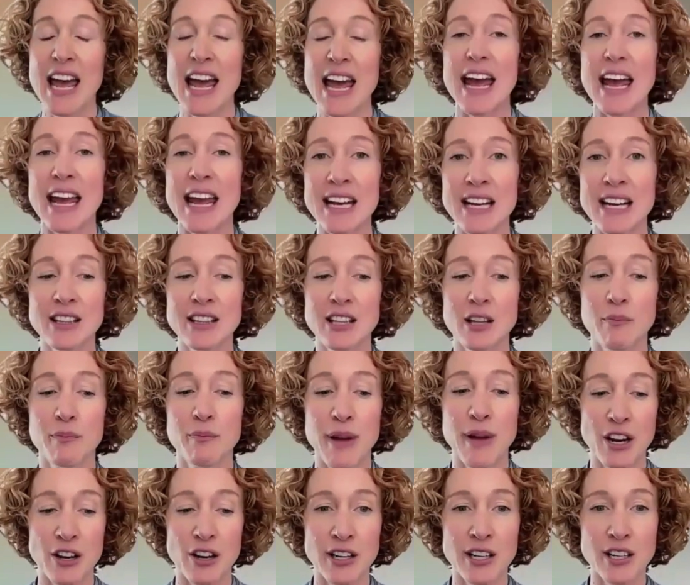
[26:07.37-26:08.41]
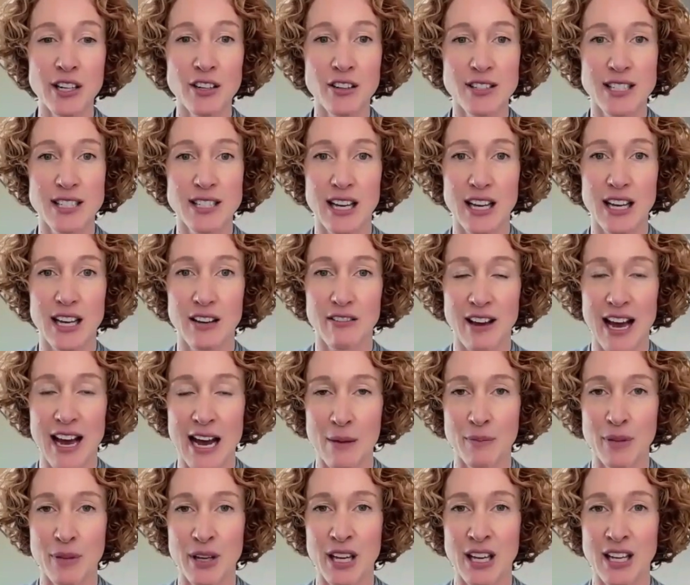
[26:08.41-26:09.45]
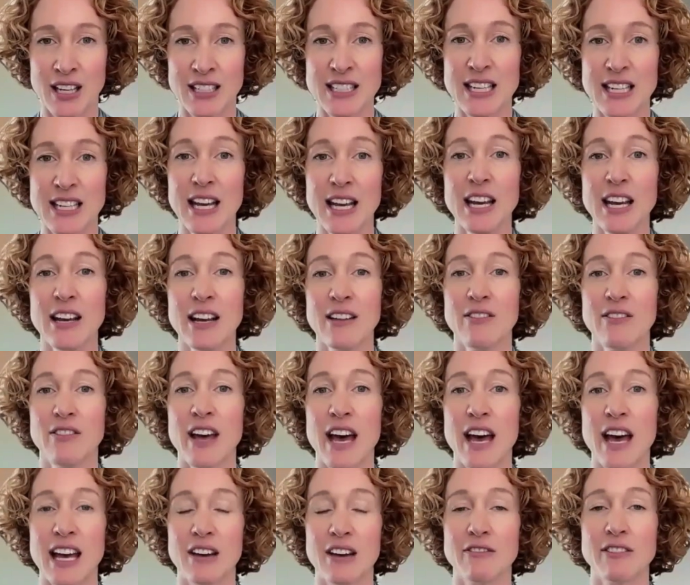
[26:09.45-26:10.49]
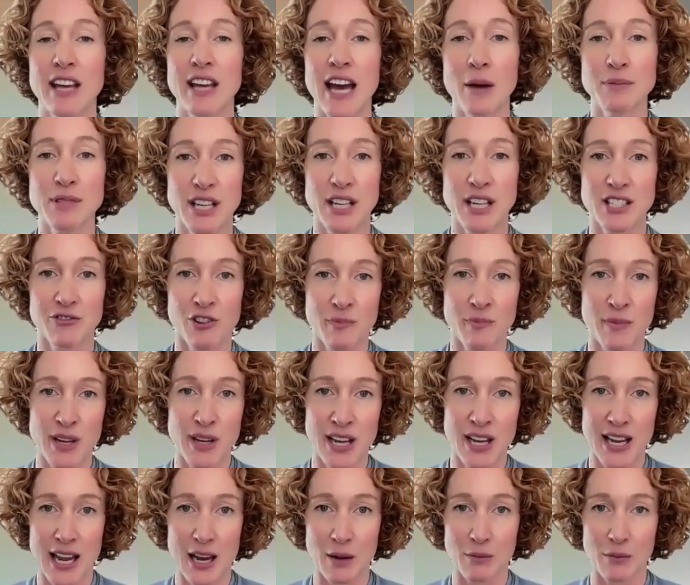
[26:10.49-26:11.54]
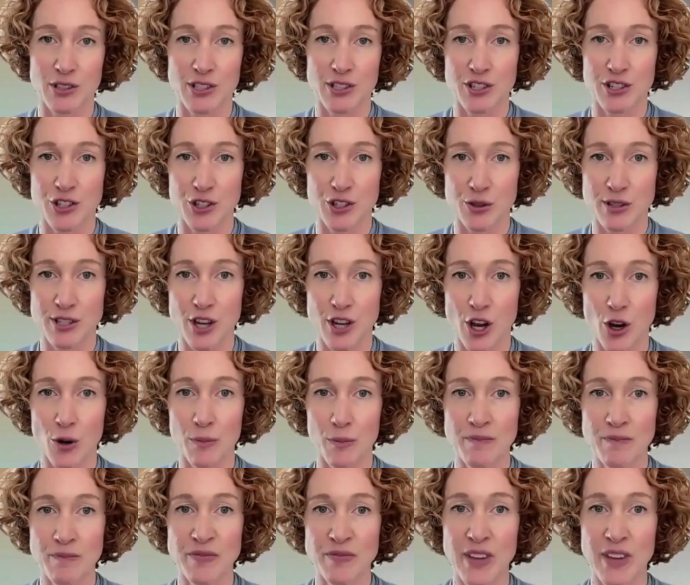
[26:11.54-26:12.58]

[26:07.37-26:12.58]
and the barriers that have happened that have kept us from being able to do so.